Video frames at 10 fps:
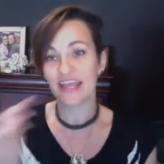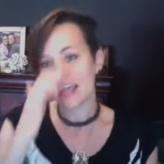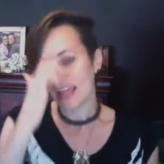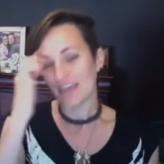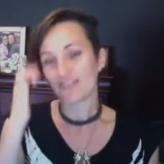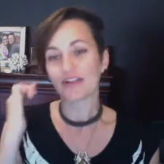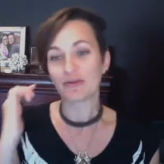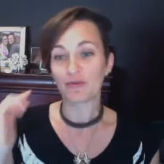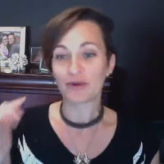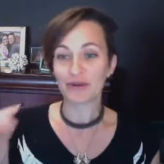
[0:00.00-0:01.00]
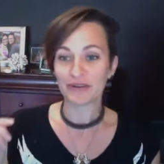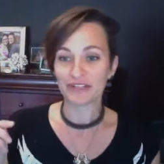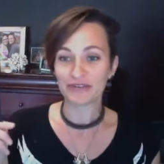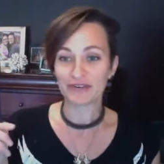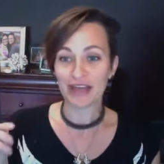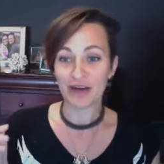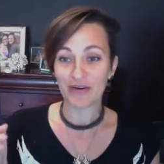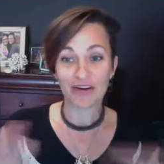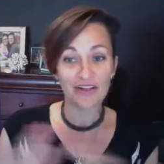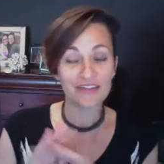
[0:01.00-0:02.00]
And they're like, well, what do you want to do now?
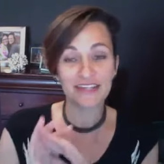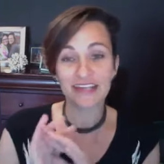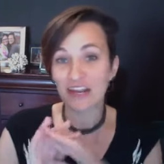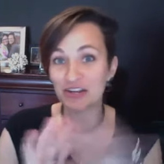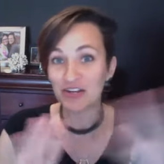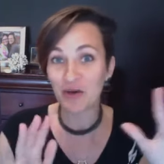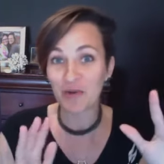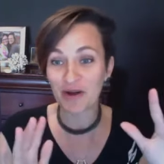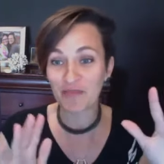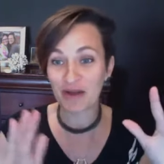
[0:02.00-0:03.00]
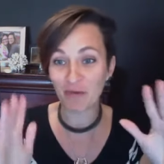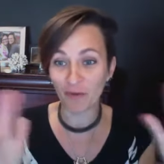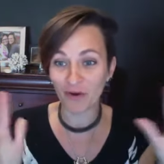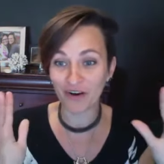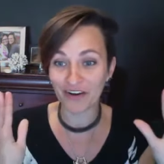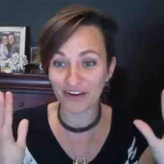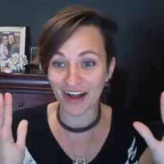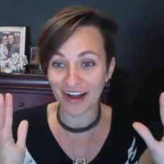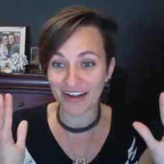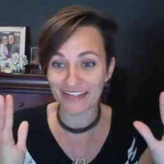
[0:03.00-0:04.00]
And all of a sudden, out of nowhere, my warrior
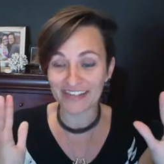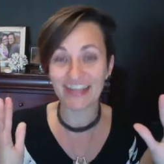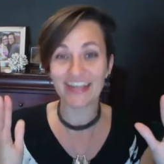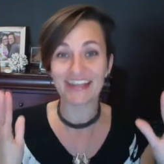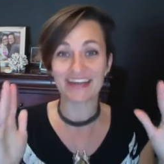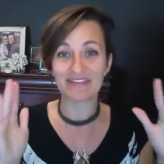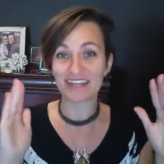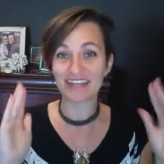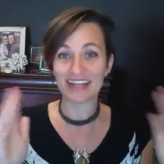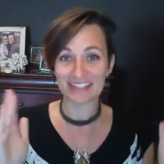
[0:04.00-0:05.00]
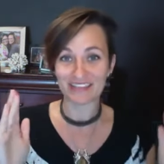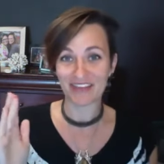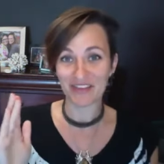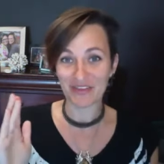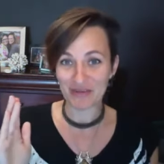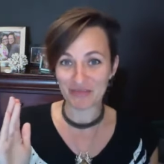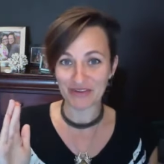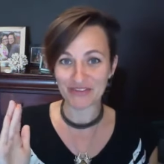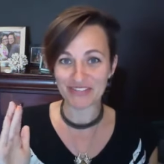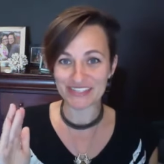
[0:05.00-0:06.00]
goddess that I've done lots of other
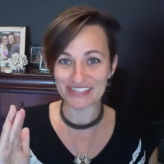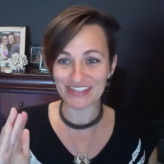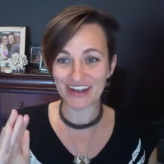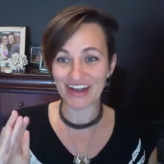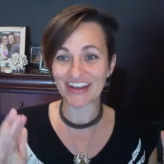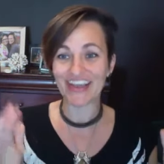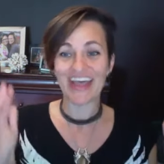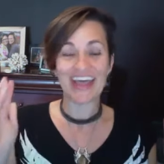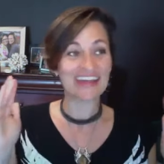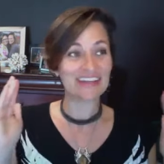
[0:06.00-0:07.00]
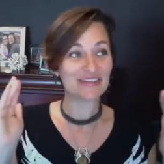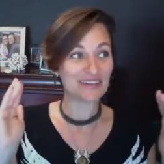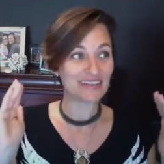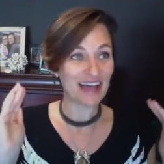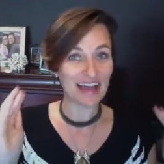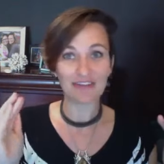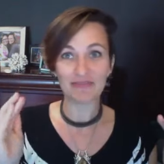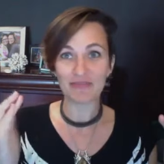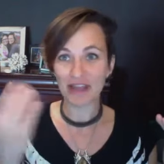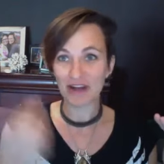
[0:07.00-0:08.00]
hypnosis is on, and I do a lot of
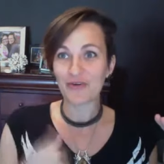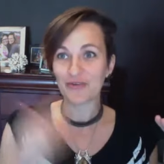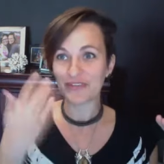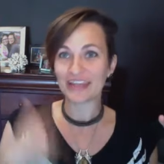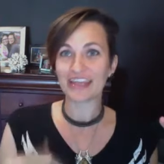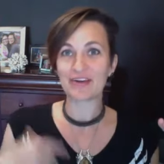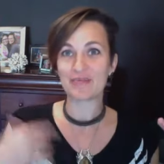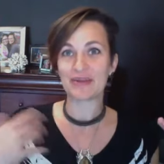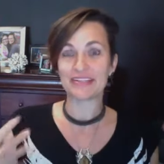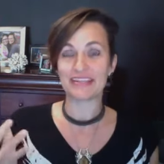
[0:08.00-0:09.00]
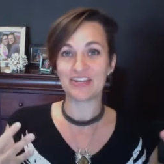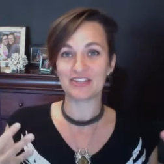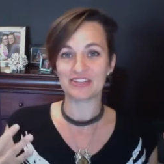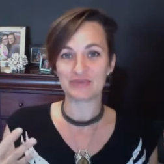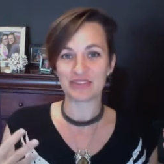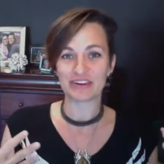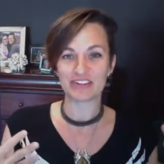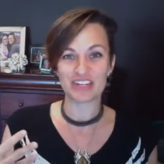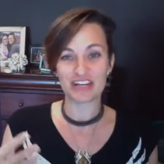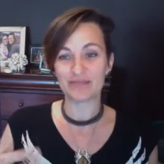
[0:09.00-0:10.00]
my own like inner meditations with her.
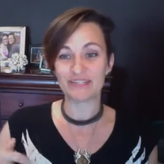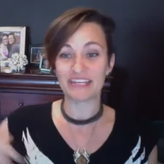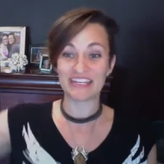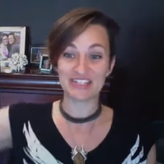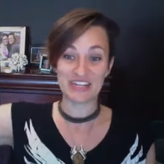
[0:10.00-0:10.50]
She comes in and she